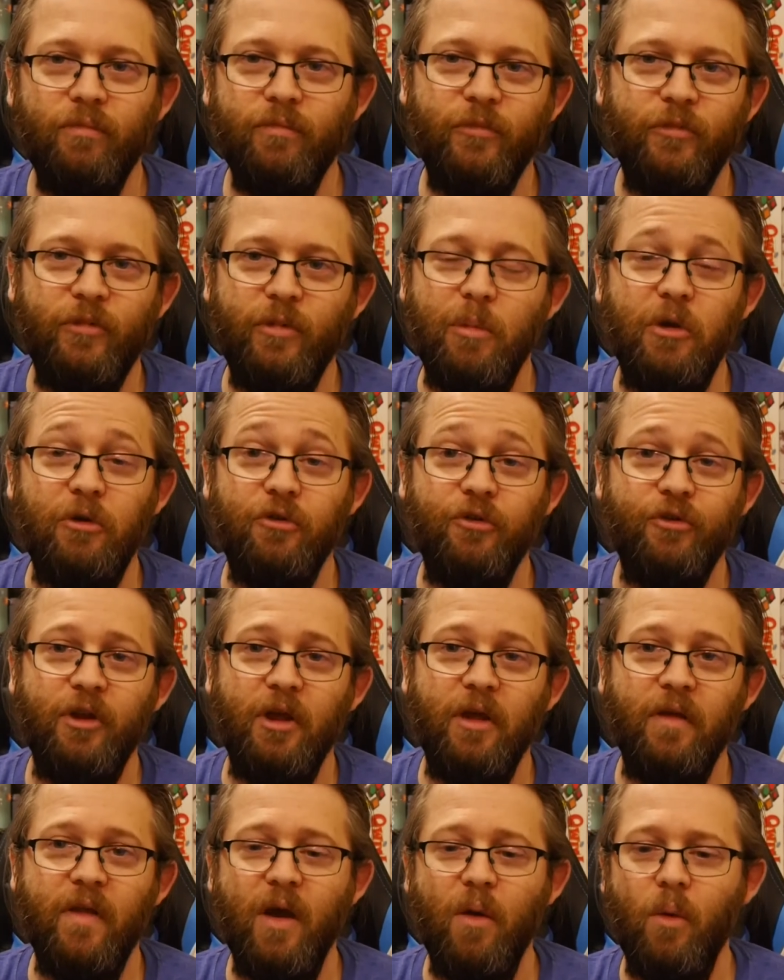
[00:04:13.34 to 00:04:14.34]
seem
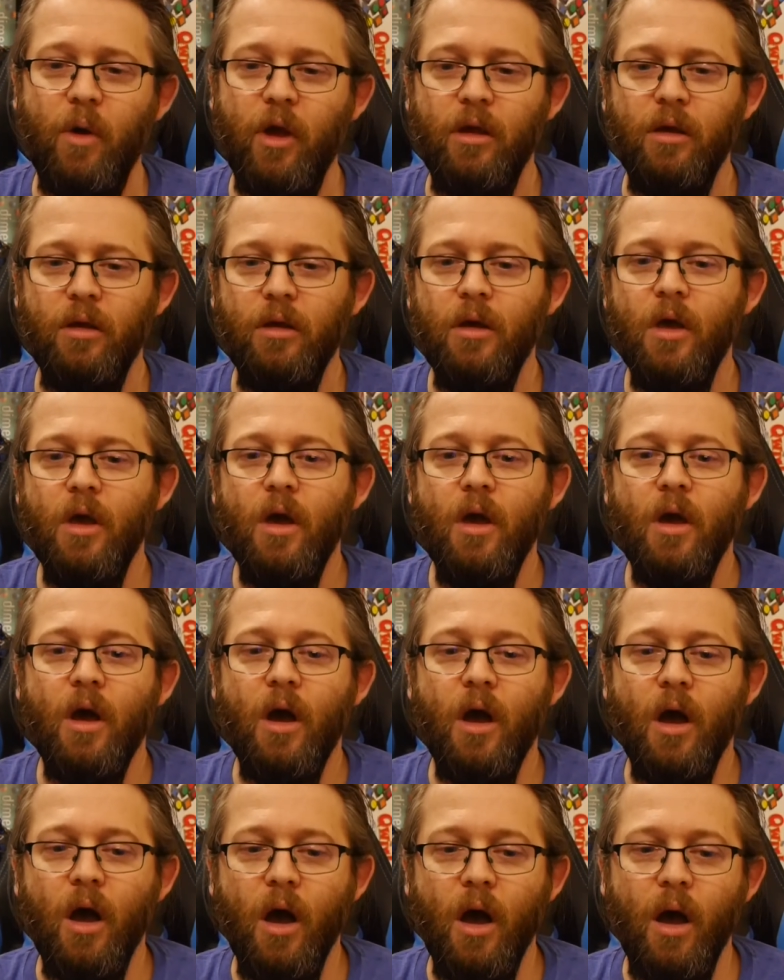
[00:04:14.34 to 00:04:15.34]
interesting in that way.
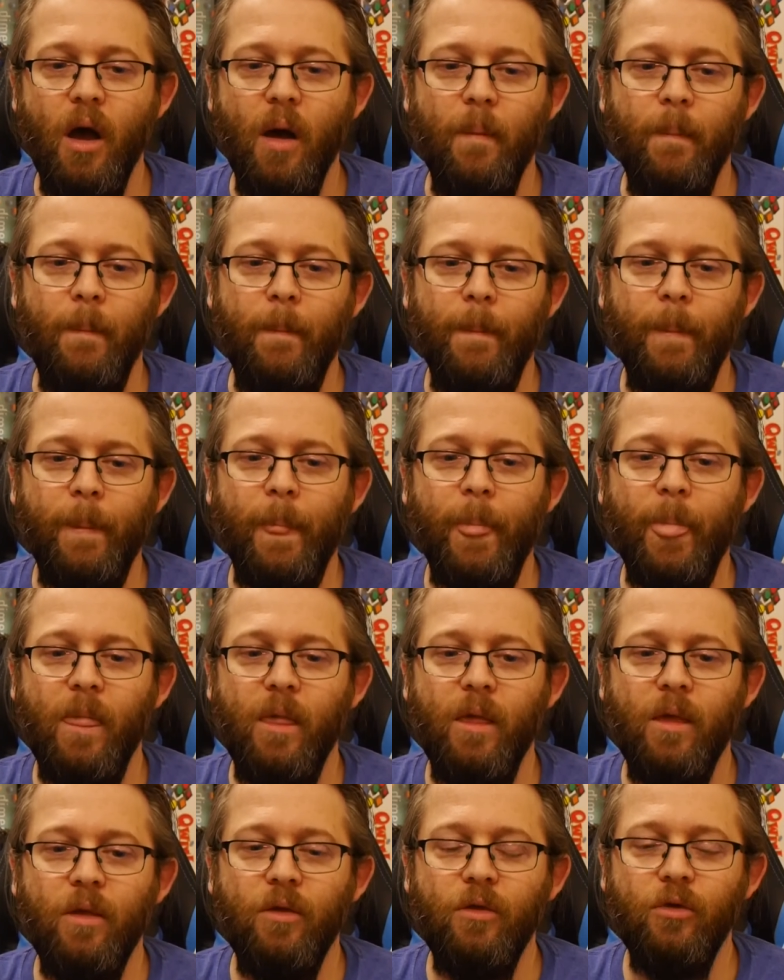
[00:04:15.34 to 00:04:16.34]
The
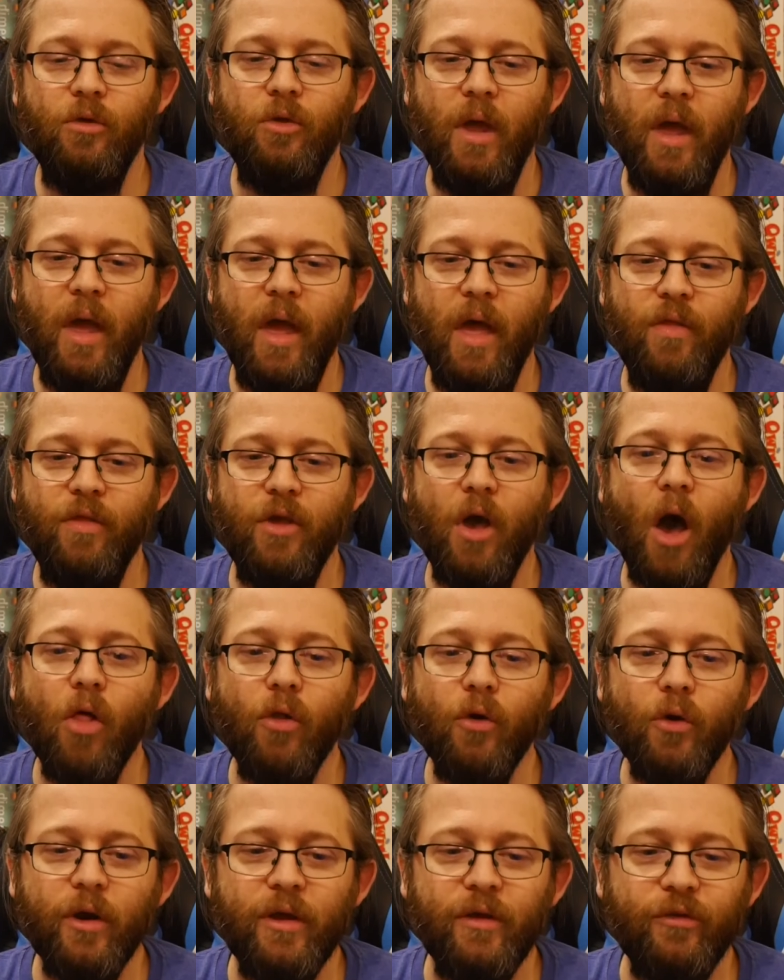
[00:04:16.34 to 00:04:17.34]

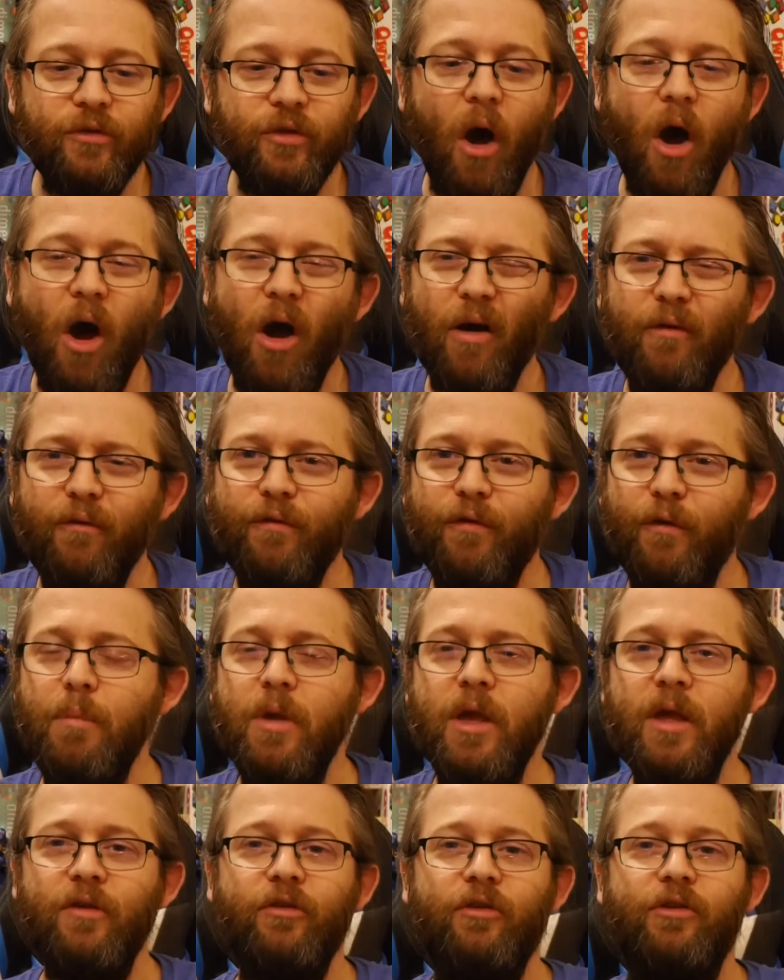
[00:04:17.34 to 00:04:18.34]
other is the art for
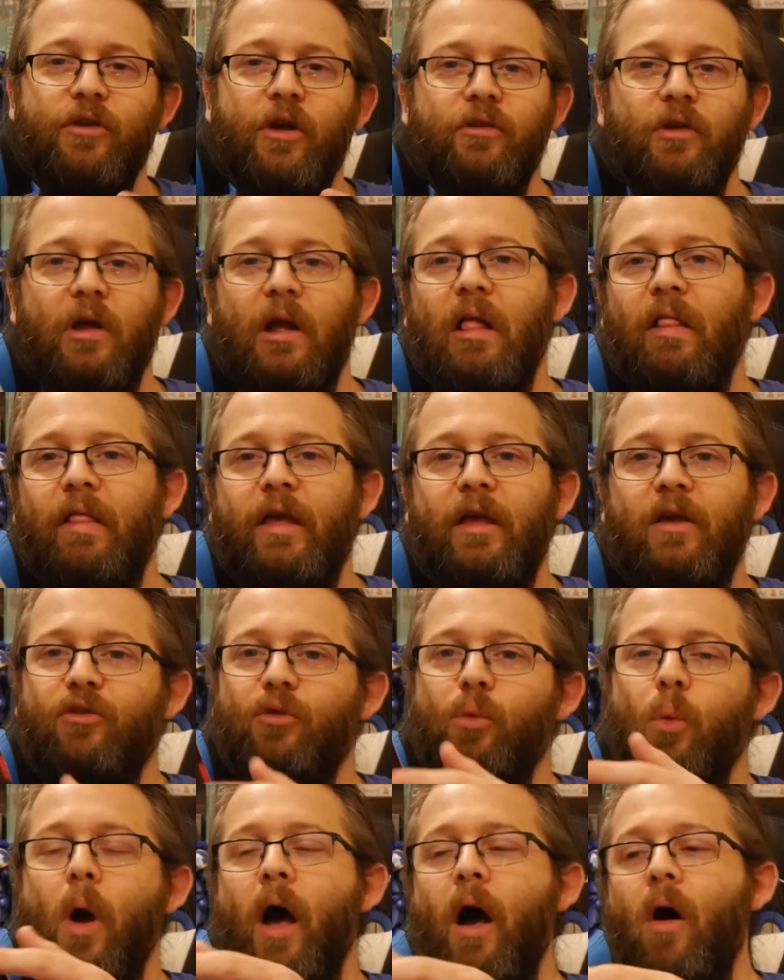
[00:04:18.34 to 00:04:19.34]
me just doesn't click
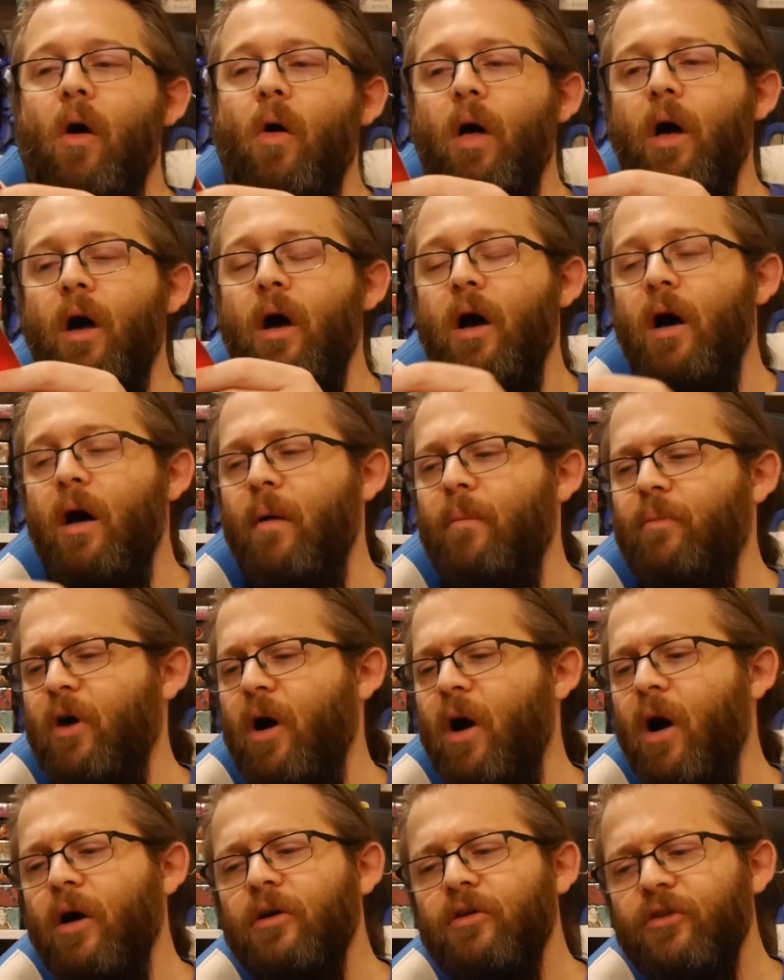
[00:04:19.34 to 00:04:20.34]
as well.
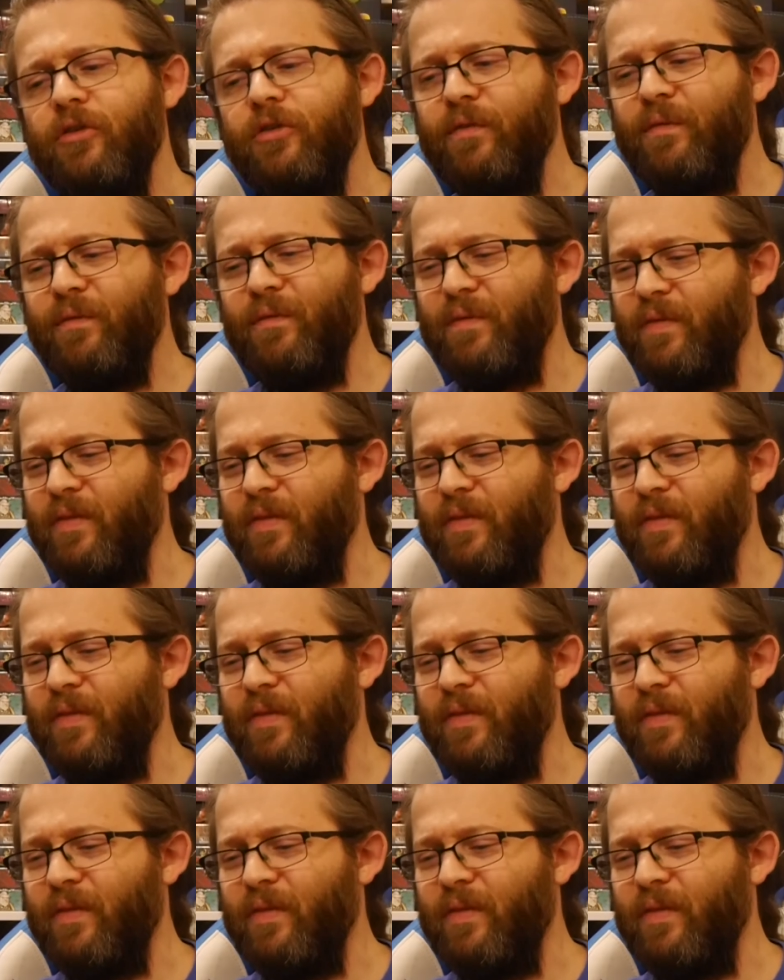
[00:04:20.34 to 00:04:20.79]
The art just,